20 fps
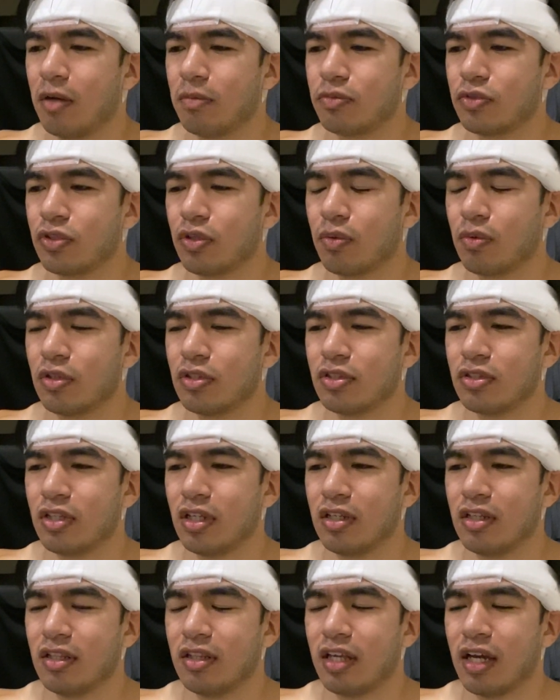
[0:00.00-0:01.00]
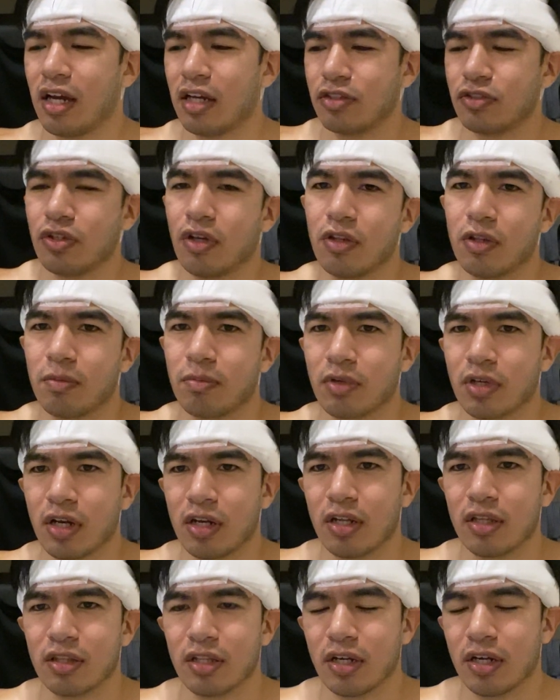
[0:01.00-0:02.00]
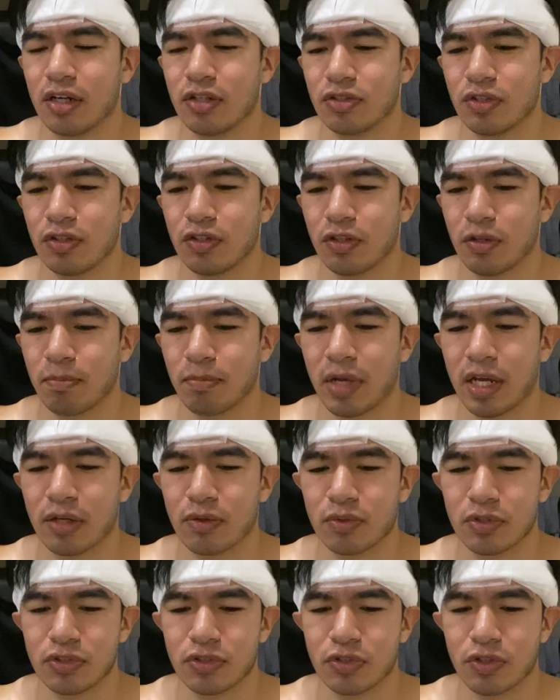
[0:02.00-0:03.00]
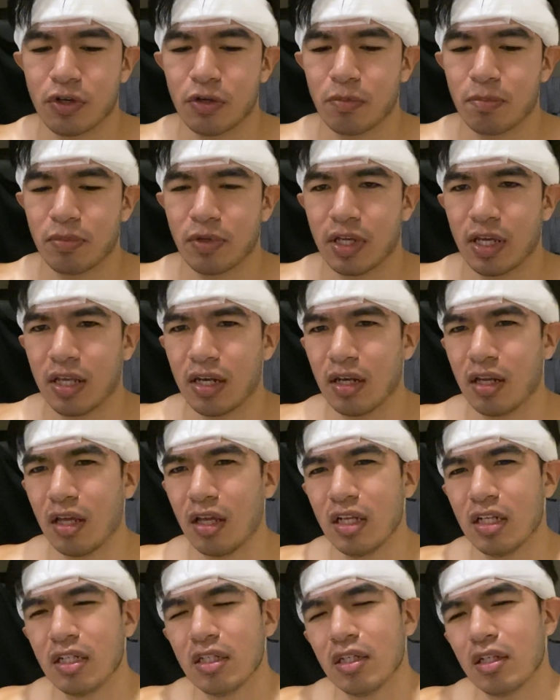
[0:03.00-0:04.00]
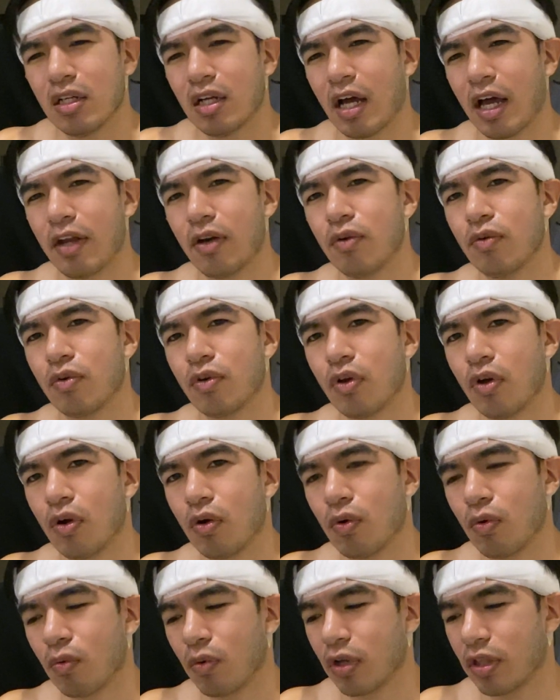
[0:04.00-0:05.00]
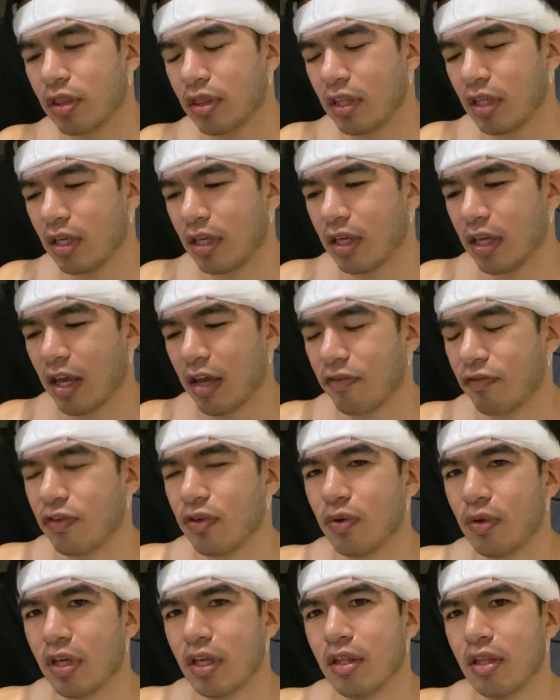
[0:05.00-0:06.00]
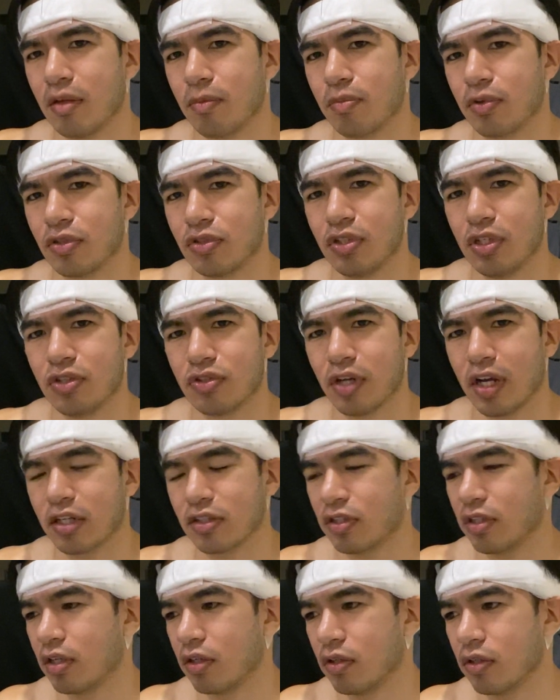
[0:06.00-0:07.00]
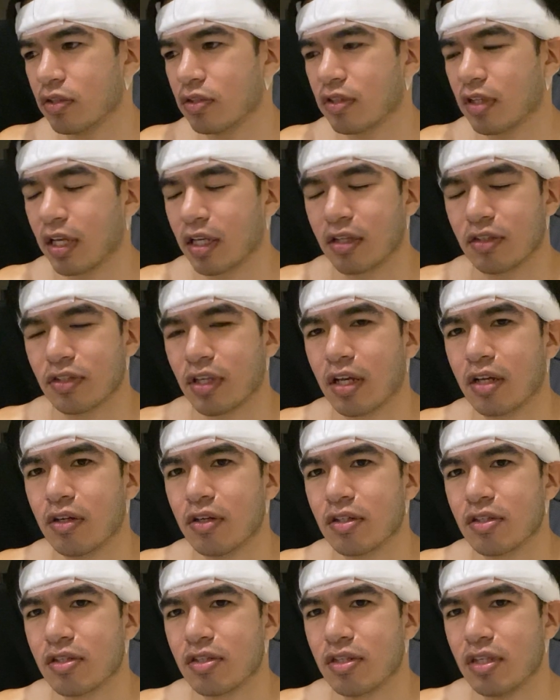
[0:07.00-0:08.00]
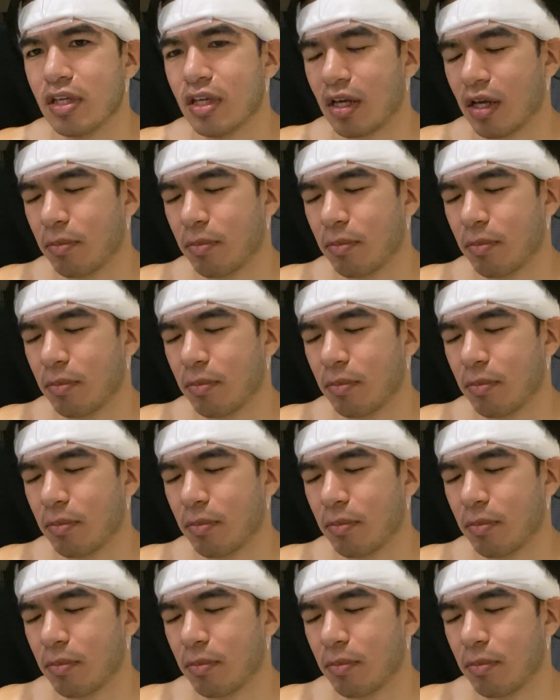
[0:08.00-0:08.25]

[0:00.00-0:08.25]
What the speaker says: So once they did that, I saw them cutting the hairs under the microscope, and I don't know what the FUE procedure actually looks like, because I couldn't see it.